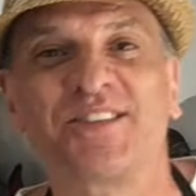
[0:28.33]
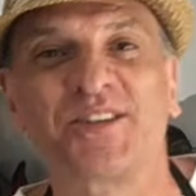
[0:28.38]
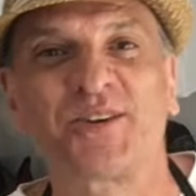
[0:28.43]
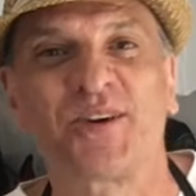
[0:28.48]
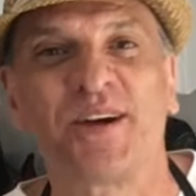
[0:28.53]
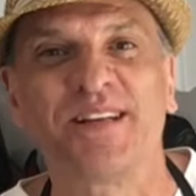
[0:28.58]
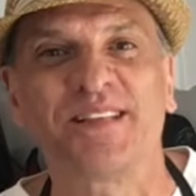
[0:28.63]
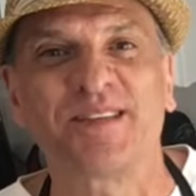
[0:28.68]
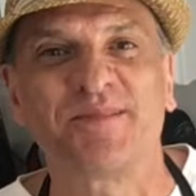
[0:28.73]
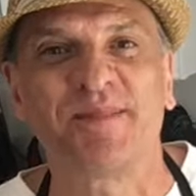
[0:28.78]

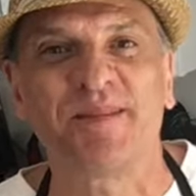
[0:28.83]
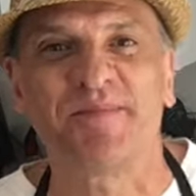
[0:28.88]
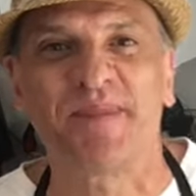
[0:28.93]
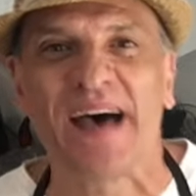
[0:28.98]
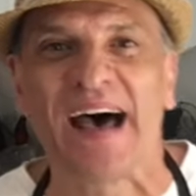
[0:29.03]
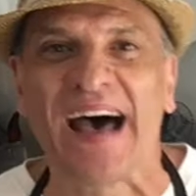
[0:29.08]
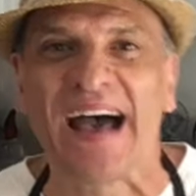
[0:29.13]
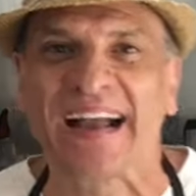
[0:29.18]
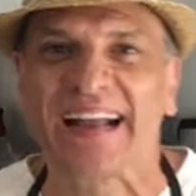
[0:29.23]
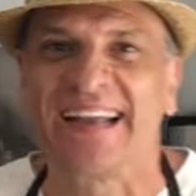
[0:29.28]
great to be
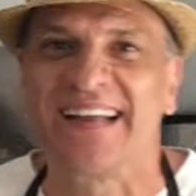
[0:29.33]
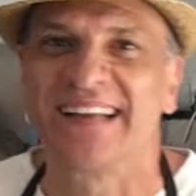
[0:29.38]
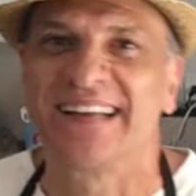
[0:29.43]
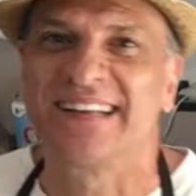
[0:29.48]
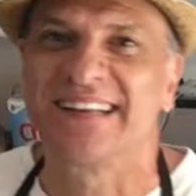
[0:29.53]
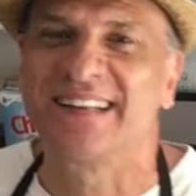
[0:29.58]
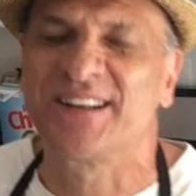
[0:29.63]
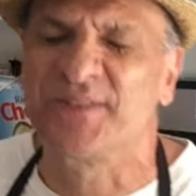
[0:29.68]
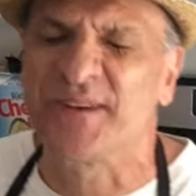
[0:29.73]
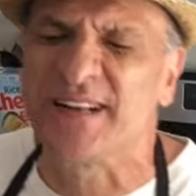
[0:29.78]
back.
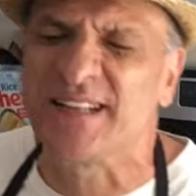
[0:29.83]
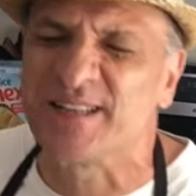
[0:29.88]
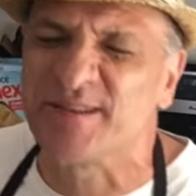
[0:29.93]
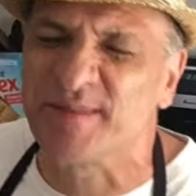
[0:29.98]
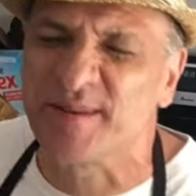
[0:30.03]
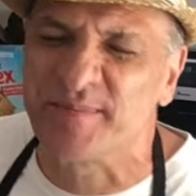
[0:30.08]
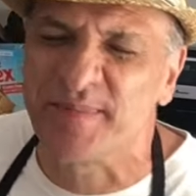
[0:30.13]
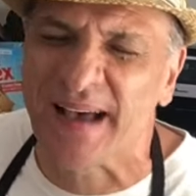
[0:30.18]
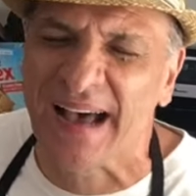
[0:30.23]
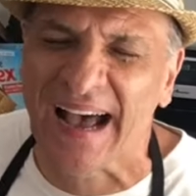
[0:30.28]
It's great to be
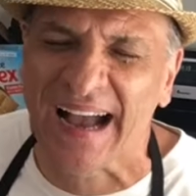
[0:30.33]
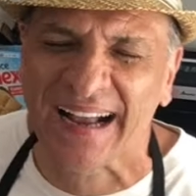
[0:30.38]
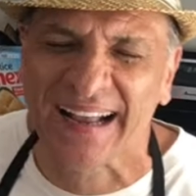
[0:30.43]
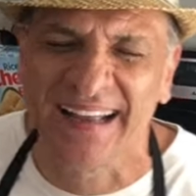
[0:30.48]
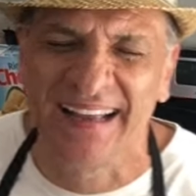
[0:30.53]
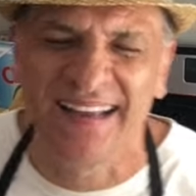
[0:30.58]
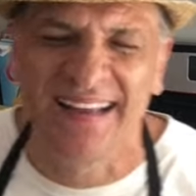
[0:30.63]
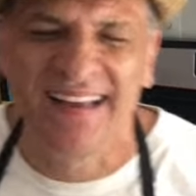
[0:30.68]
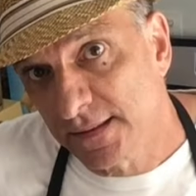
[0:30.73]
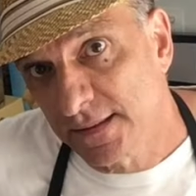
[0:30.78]
back.
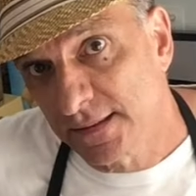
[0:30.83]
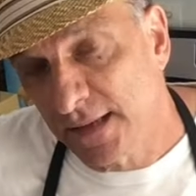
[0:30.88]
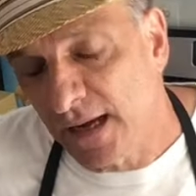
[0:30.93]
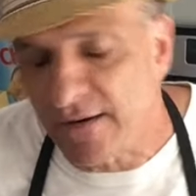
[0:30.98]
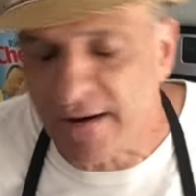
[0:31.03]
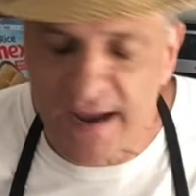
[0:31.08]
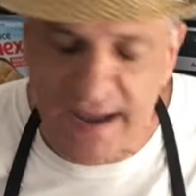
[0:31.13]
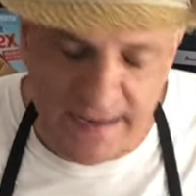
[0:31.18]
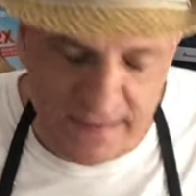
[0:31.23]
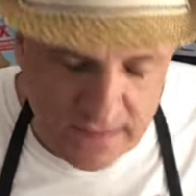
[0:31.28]
All
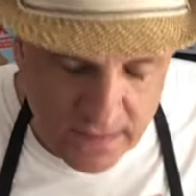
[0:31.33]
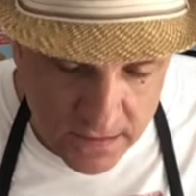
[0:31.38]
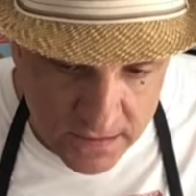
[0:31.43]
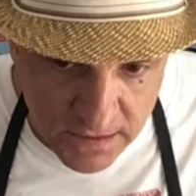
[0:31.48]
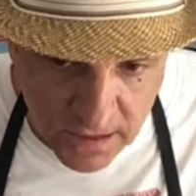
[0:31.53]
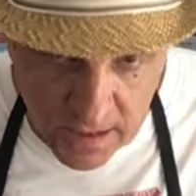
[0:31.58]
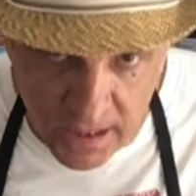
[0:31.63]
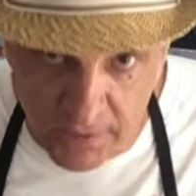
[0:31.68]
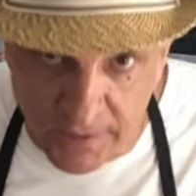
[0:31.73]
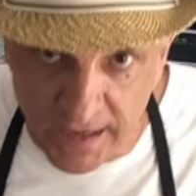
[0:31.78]
right, so
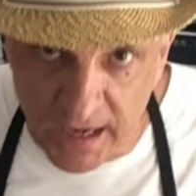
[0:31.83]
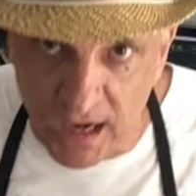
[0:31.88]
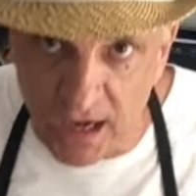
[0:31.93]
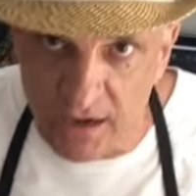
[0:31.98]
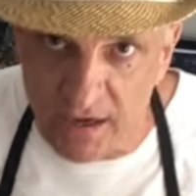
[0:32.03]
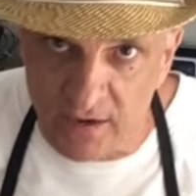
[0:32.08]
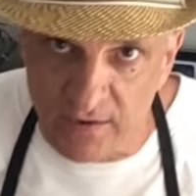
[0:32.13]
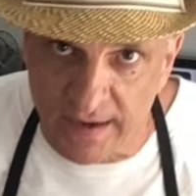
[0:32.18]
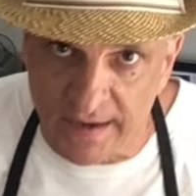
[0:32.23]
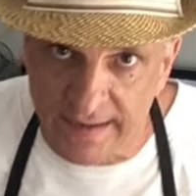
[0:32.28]
here we go.
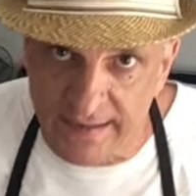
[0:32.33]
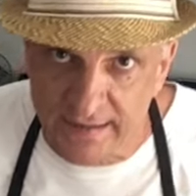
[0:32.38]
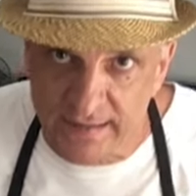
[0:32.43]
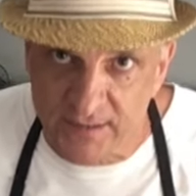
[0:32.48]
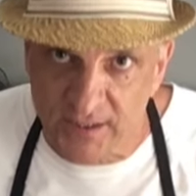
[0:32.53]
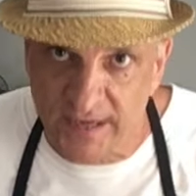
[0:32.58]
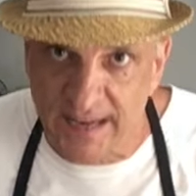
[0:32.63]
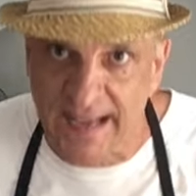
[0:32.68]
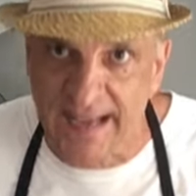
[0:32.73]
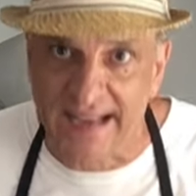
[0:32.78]
You ready?
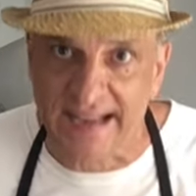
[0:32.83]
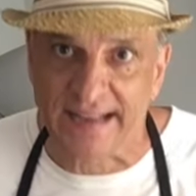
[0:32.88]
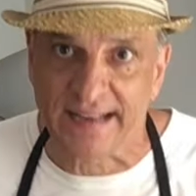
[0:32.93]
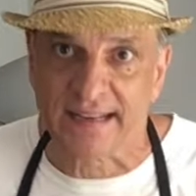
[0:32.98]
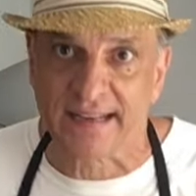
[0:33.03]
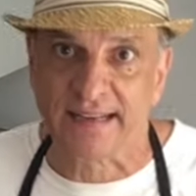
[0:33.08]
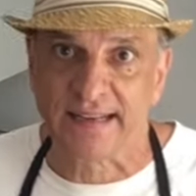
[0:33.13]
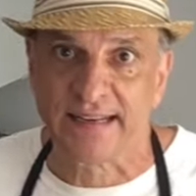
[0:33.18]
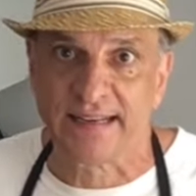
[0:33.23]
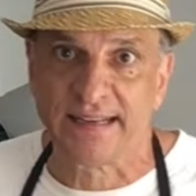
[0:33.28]
Today,
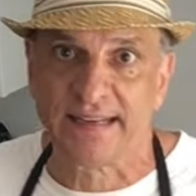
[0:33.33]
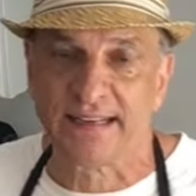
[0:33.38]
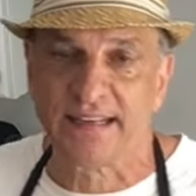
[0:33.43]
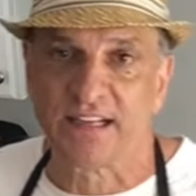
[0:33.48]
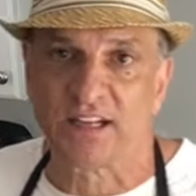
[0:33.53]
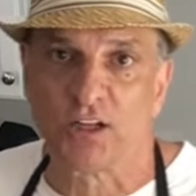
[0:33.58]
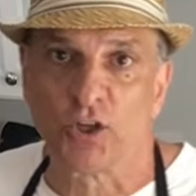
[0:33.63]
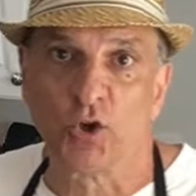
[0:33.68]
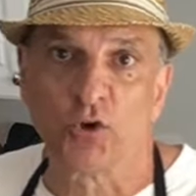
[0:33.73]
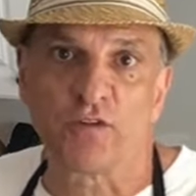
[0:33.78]

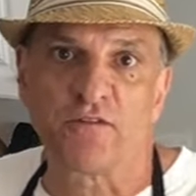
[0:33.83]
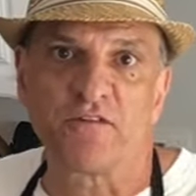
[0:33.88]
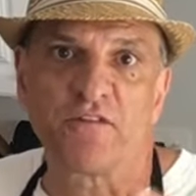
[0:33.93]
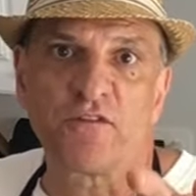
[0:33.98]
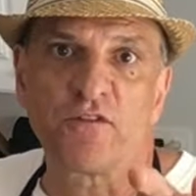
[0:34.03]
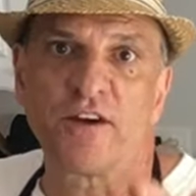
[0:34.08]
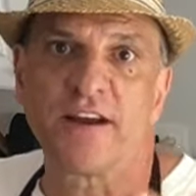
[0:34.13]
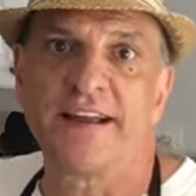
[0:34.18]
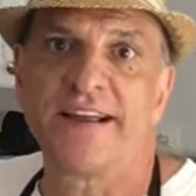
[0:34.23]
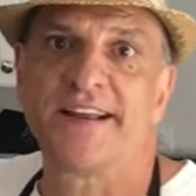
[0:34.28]

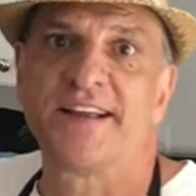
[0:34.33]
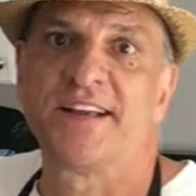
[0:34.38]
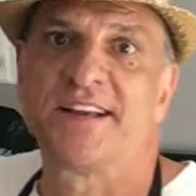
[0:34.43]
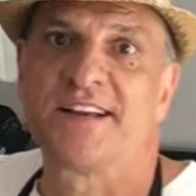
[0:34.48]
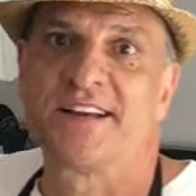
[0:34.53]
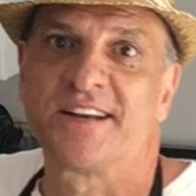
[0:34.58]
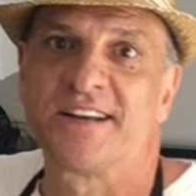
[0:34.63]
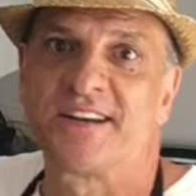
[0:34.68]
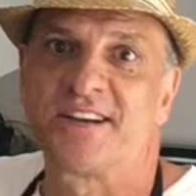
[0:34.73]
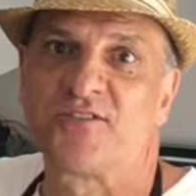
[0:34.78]
gluten-free
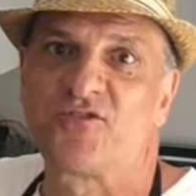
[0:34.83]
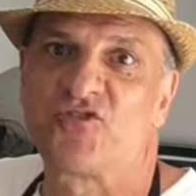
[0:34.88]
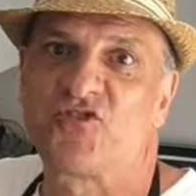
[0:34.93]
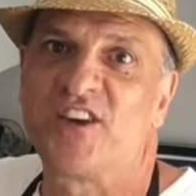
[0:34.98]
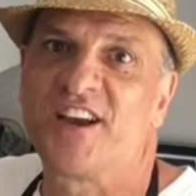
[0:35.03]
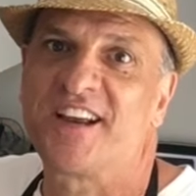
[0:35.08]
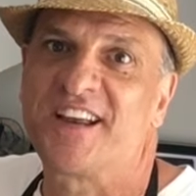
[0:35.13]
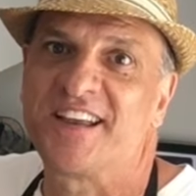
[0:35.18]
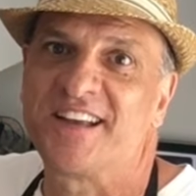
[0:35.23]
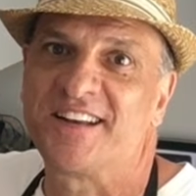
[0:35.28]

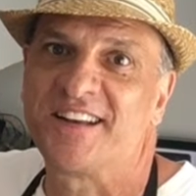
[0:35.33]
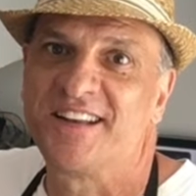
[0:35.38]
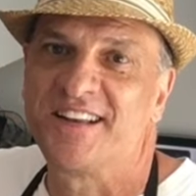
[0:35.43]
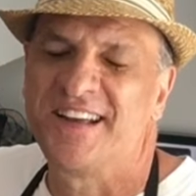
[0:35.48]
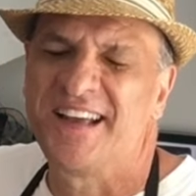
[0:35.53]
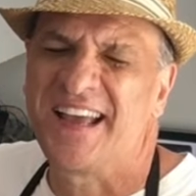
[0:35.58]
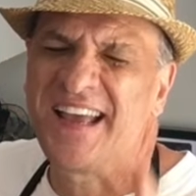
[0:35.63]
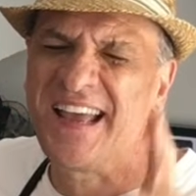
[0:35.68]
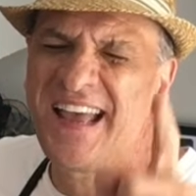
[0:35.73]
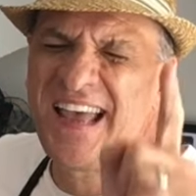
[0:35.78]
chicken
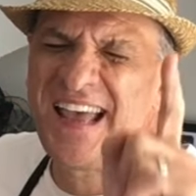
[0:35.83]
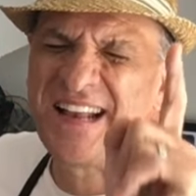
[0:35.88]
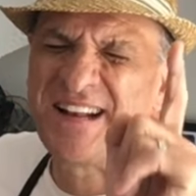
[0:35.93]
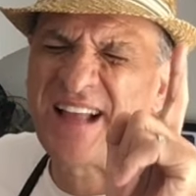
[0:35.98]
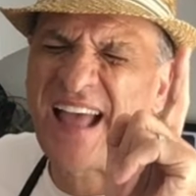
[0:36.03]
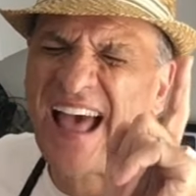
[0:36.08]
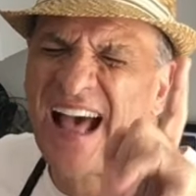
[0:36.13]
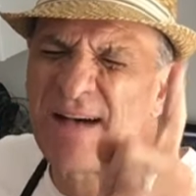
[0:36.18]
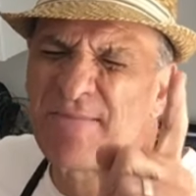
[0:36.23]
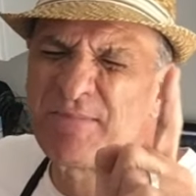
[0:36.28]
and
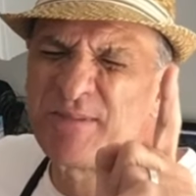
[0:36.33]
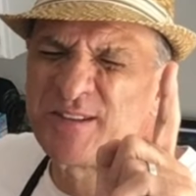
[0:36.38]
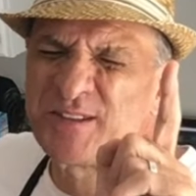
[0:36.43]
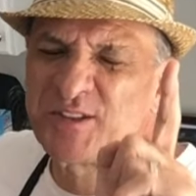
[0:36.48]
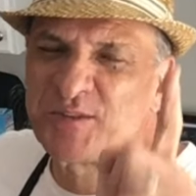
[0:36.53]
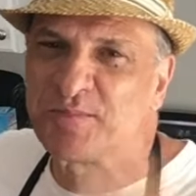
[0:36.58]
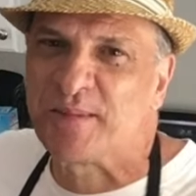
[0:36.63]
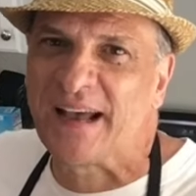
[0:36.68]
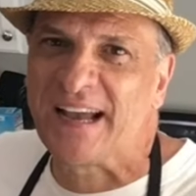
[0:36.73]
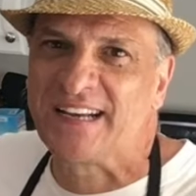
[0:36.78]
apple
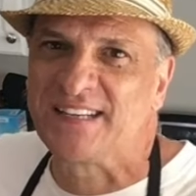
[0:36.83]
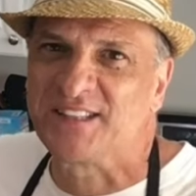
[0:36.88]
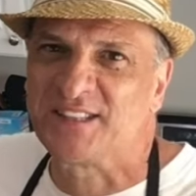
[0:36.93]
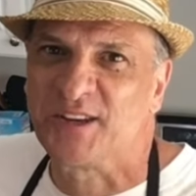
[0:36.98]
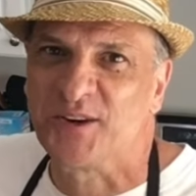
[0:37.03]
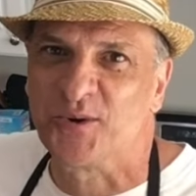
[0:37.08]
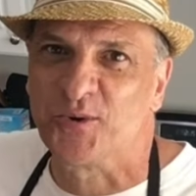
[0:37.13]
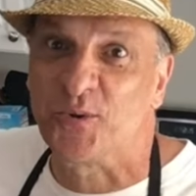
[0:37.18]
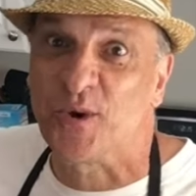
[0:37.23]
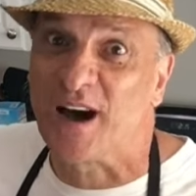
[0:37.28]
spice
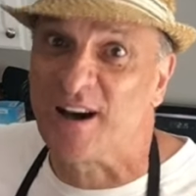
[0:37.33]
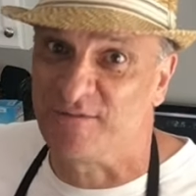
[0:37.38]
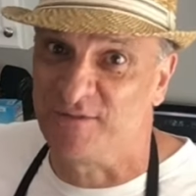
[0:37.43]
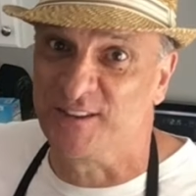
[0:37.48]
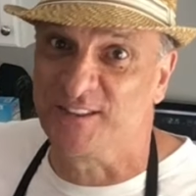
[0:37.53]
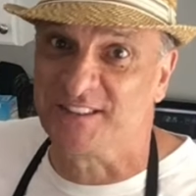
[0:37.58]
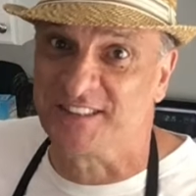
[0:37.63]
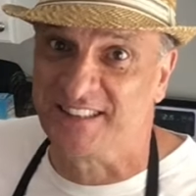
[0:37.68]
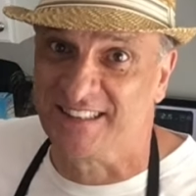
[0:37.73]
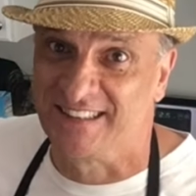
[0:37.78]

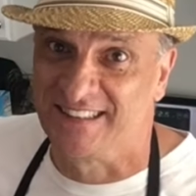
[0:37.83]
waffles.